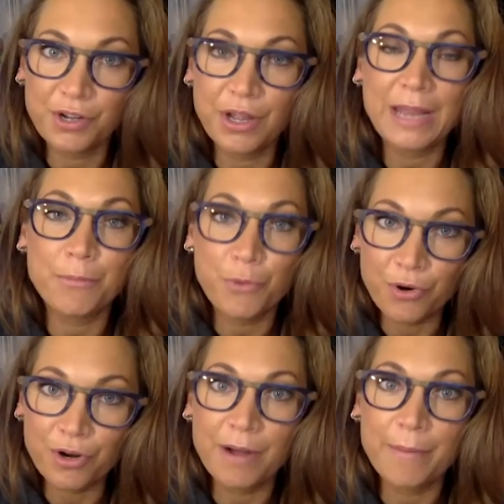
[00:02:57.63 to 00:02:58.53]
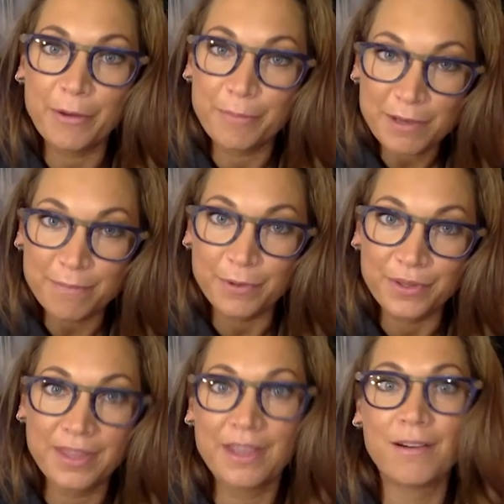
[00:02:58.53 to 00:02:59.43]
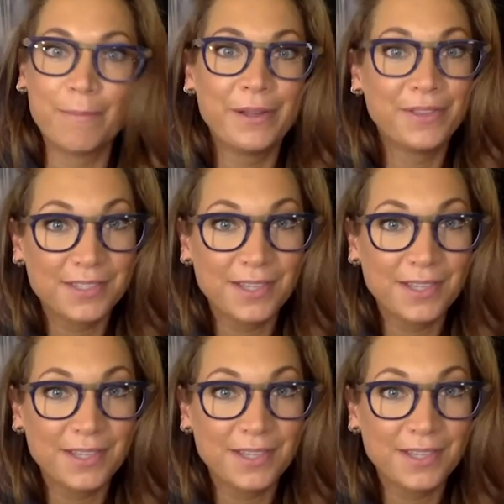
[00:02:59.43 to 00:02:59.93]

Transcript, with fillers: and more about people than they are about the